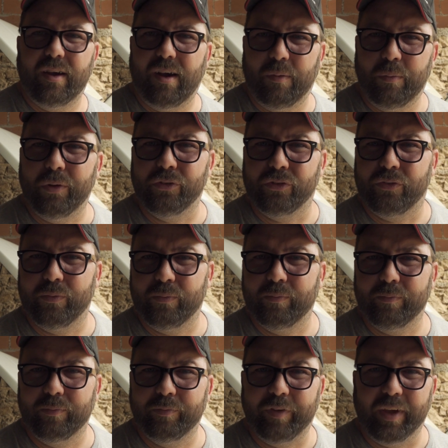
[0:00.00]
I was
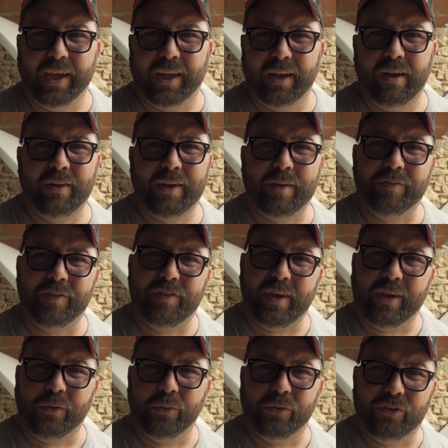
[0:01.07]
thinking that I'd have to
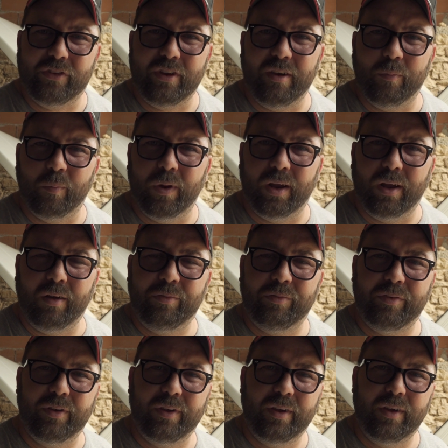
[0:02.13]
take all the steering wheel
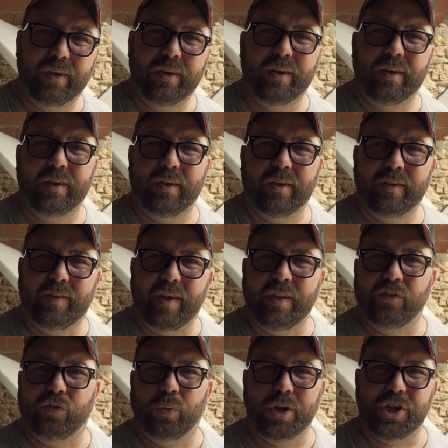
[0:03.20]
off, take
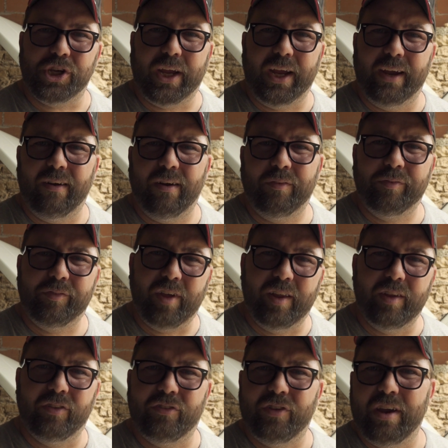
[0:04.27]
the switch gear off,
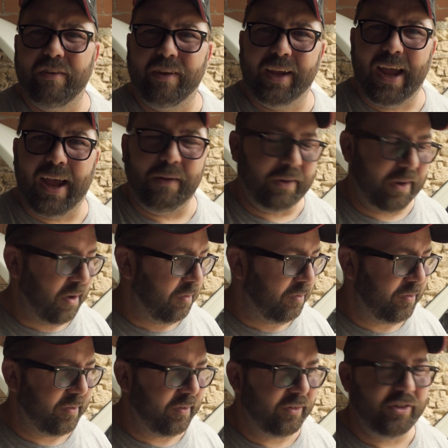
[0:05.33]
take the steering cowling
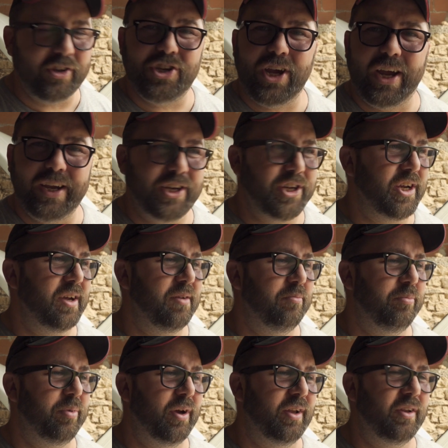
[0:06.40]
off to change it,
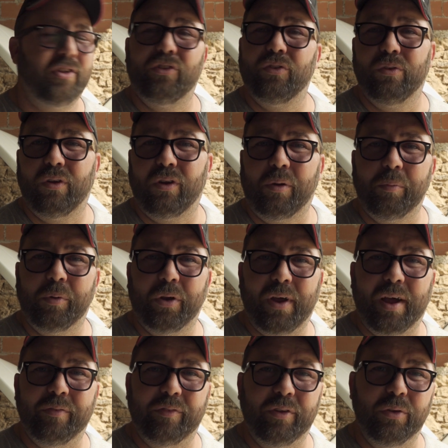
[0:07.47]
but it doesn't look like I'm going to
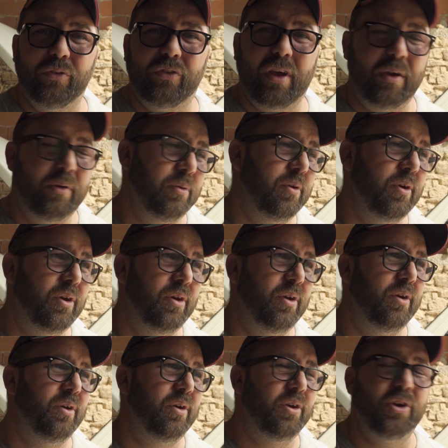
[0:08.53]
have to, so
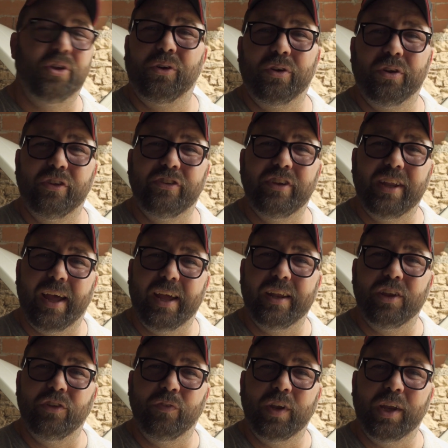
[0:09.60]
you're not going to see that
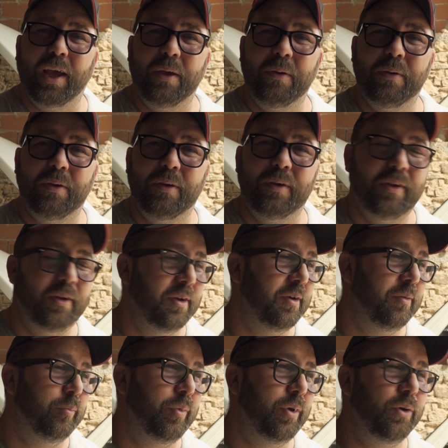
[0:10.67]
in this video.
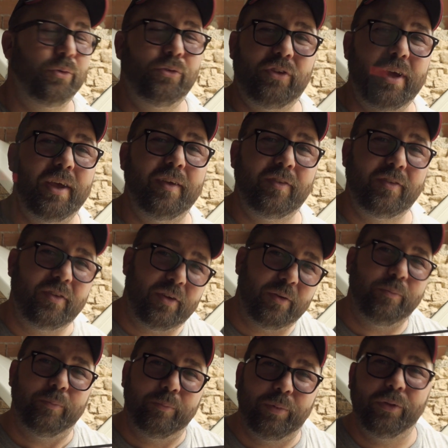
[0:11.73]
But you'll see us
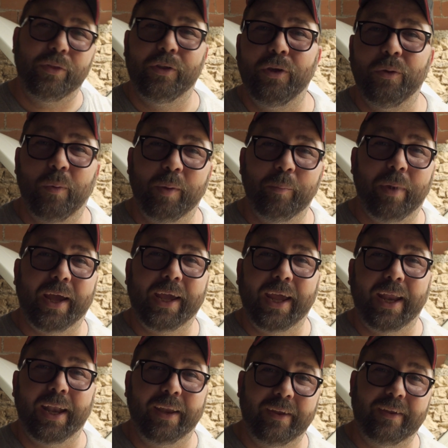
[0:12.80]
put the new one
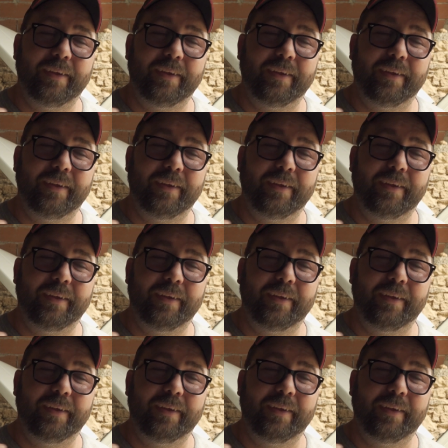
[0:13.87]
back in.